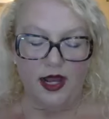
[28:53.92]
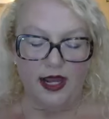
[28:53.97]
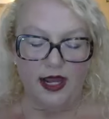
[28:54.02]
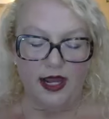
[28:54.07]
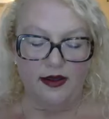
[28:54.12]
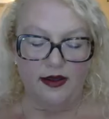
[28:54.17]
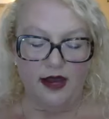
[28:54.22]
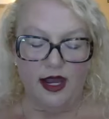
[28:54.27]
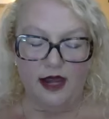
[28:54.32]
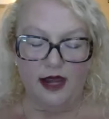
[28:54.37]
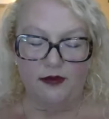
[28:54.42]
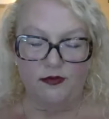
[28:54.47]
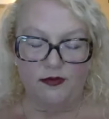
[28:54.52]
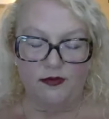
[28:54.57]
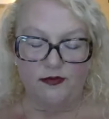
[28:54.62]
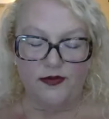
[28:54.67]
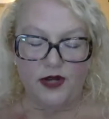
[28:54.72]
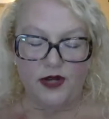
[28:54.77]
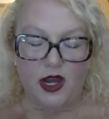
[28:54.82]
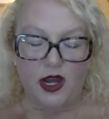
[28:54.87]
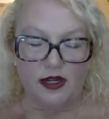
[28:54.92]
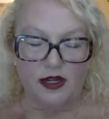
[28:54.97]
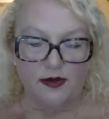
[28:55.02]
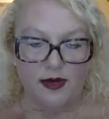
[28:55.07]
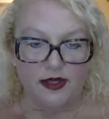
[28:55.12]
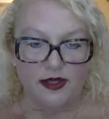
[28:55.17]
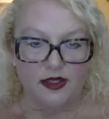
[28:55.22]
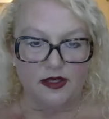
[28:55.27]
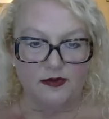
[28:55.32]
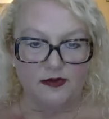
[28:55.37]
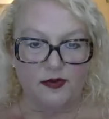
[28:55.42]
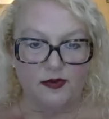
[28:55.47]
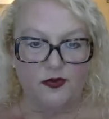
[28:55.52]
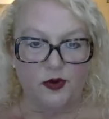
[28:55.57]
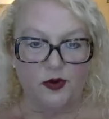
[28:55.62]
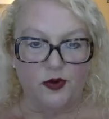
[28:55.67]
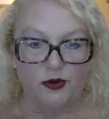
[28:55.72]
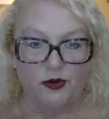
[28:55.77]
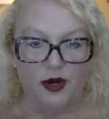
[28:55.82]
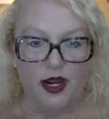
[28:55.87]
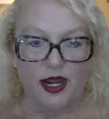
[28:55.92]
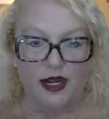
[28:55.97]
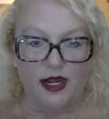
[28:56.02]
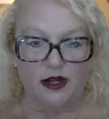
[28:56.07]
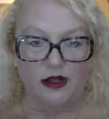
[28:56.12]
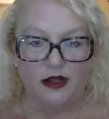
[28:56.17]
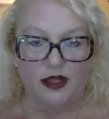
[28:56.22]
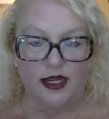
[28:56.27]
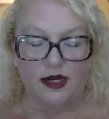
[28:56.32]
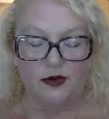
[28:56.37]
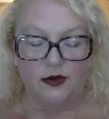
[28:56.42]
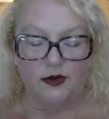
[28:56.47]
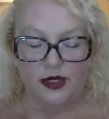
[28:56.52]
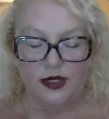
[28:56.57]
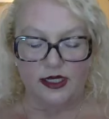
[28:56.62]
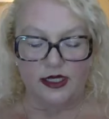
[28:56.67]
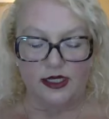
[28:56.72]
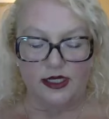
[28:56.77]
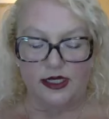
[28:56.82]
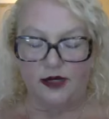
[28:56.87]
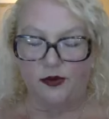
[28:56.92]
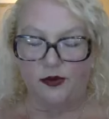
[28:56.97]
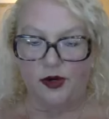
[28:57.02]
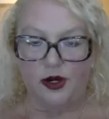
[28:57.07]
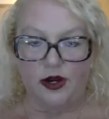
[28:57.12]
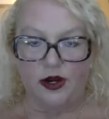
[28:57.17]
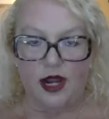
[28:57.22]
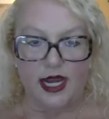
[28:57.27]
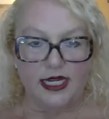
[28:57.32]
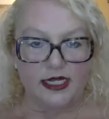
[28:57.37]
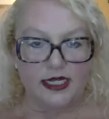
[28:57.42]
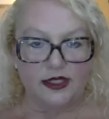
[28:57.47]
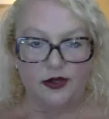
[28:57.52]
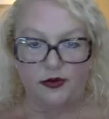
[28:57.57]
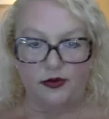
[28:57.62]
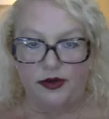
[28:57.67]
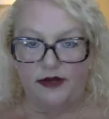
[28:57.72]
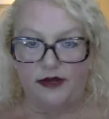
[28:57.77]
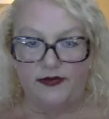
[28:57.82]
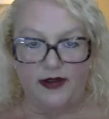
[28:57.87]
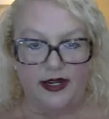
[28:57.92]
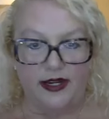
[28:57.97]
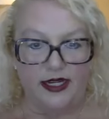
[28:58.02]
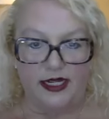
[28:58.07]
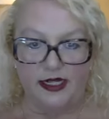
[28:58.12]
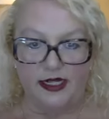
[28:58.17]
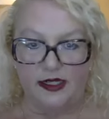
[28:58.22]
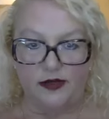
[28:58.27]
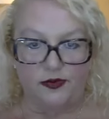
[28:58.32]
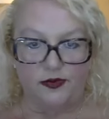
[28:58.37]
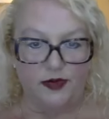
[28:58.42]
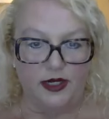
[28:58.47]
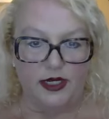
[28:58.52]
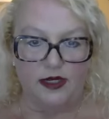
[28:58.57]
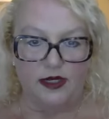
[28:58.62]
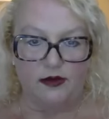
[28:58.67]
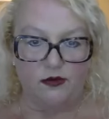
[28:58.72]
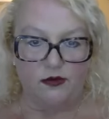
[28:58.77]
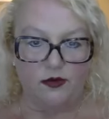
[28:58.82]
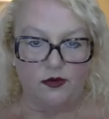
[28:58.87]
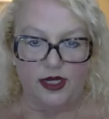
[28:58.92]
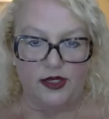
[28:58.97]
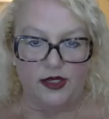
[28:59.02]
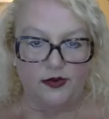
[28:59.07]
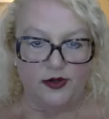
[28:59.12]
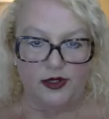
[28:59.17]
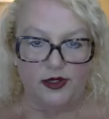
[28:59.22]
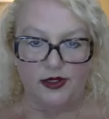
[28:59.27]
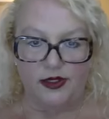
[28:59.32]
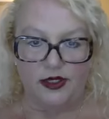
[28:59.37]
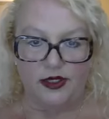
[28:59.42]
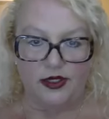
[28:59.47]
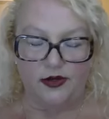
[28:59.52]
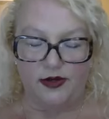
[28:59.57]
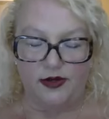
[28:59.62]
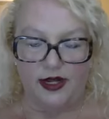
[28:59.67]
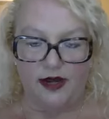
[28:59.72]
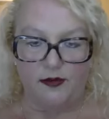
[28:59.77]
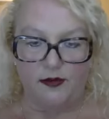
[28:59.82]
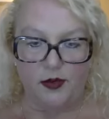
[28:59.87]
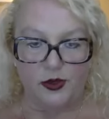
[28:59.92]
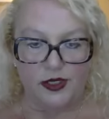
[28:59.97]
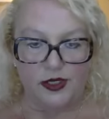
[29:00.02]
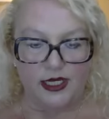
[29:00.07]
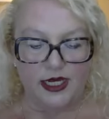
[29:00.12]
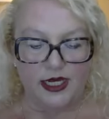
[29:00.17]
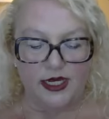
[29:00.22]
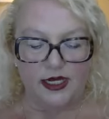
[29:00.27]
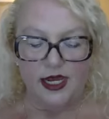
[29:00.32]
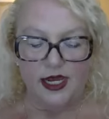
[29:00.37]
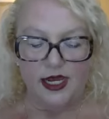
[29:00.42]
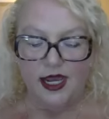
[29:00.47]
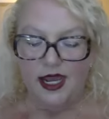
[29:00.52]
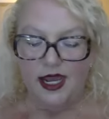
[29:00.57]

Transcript: i i talked about this before where I had a client recently where I did the refinance when rates were two and a half percent